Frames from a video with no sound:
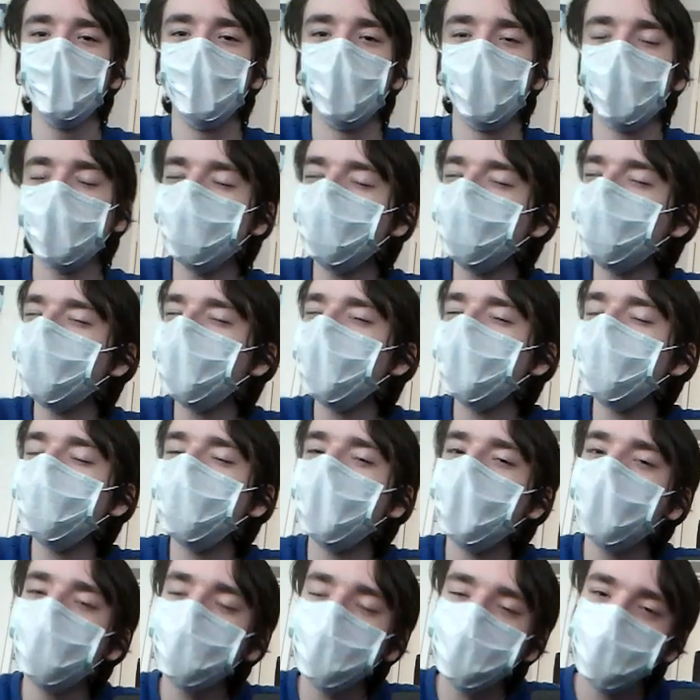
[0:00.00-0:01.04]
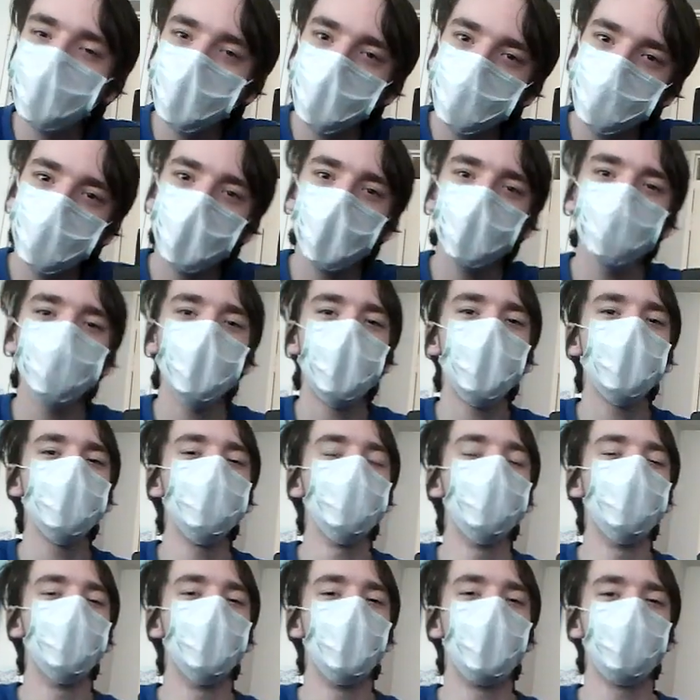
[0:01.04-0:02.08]
hello everybody, my name is Tyler Prime,
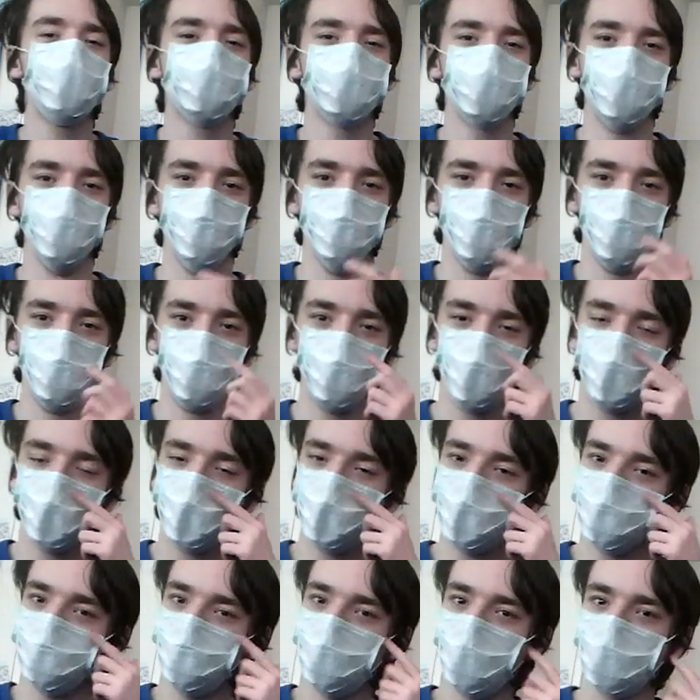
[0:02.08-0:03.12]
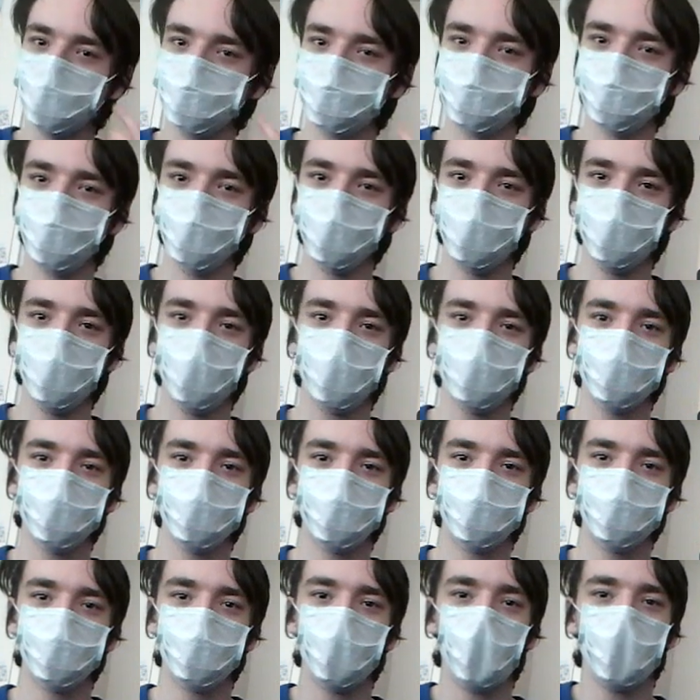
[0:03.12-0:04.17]
and welcome back to
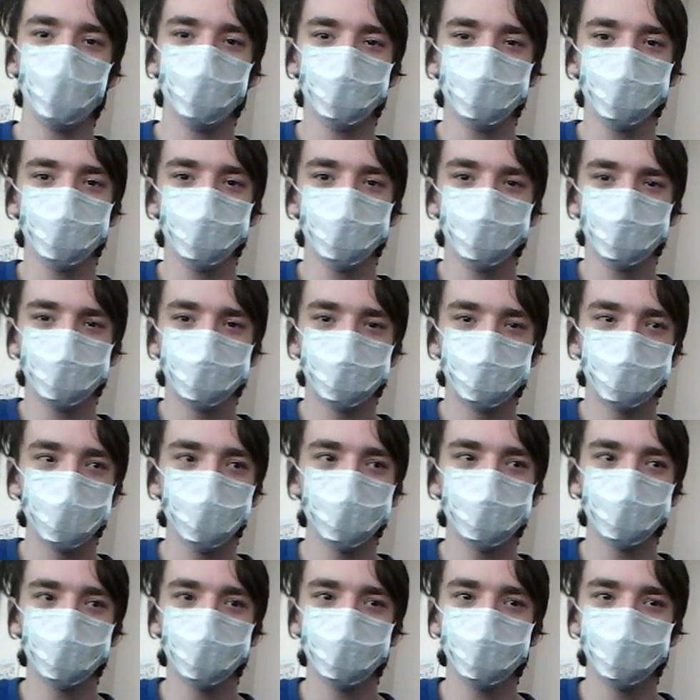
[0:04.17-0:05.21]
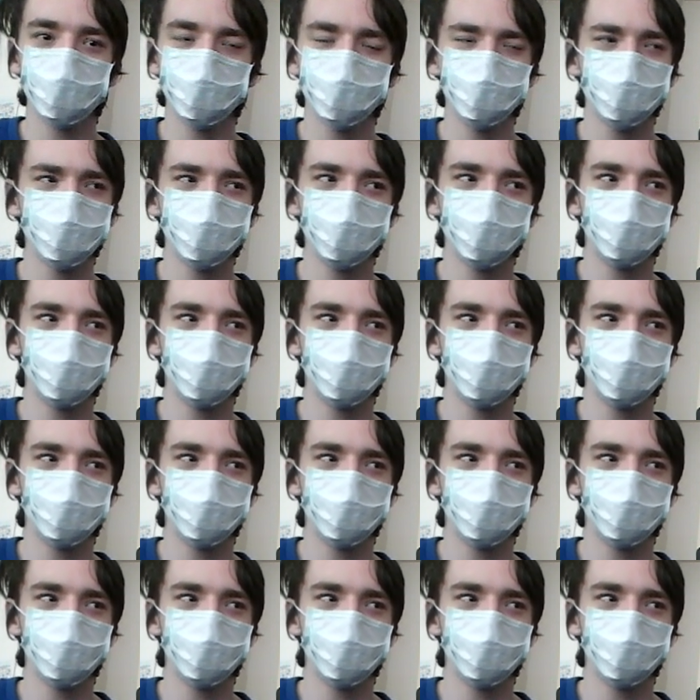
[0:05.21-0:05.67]
another final season